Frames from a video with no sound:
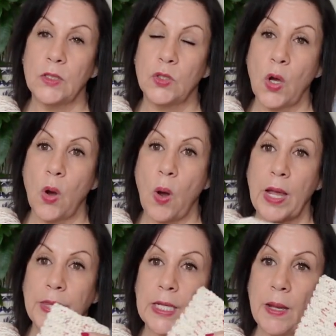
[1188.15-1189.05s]
So I
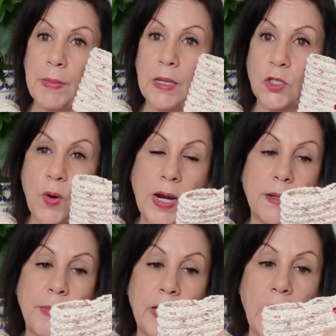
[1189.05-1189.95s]
think I'm going to try
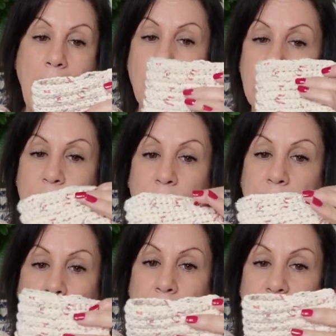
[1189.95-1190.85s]
to make however
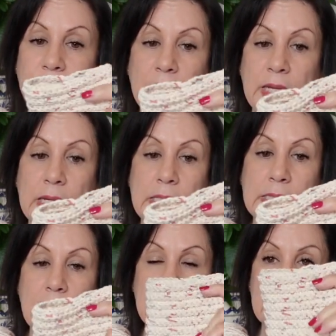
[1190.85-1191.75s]
many of these
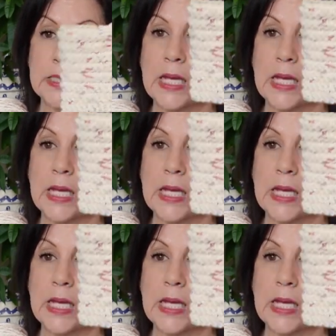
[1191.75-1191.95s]
in this